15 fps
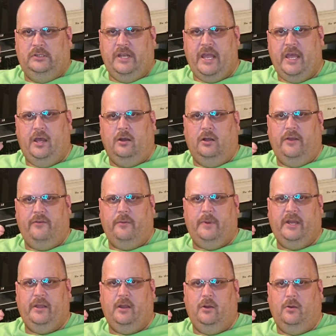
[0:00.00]
Now,
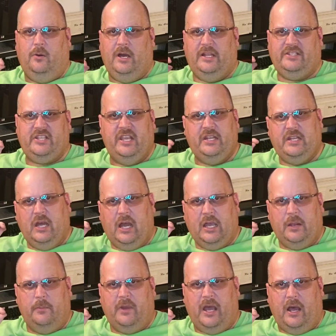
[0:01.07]
everybody go, what's he
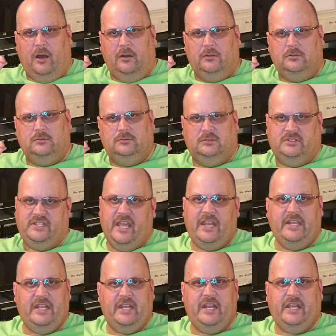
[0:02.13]
talking about?
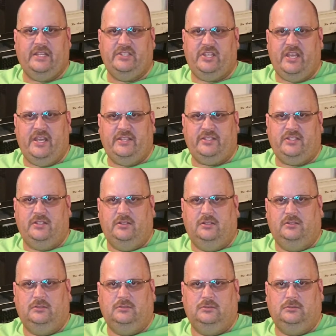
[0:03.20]
They did exist.
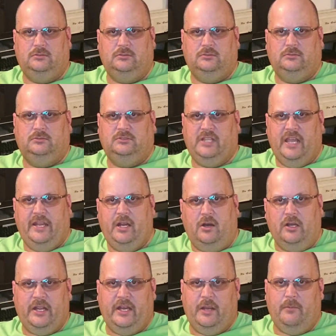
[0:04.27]
They
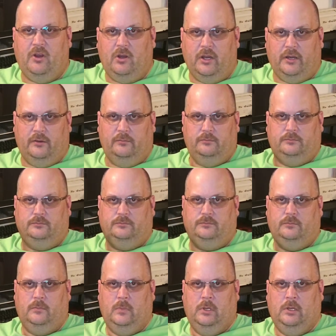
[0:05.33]
don't anymore.
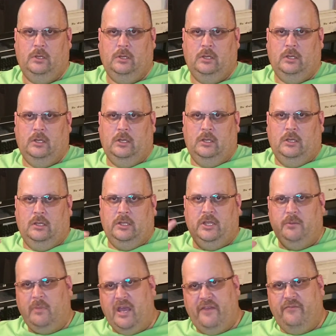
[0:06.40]

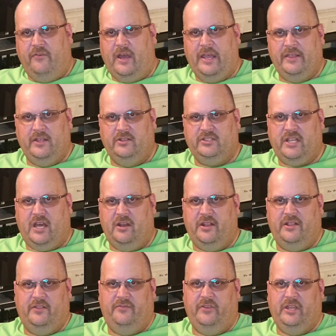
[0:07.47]
You might find those
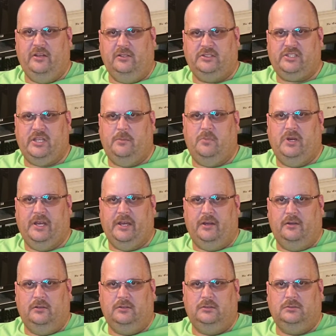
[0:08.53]
out in the field
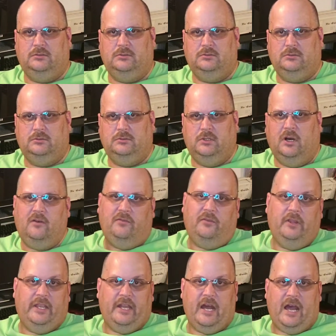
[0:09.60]
somewhere.
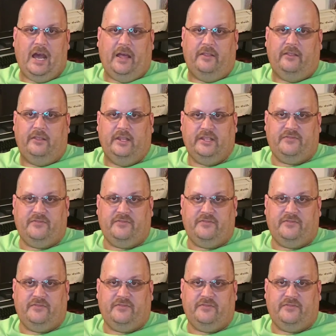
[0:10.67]
Hopefully not.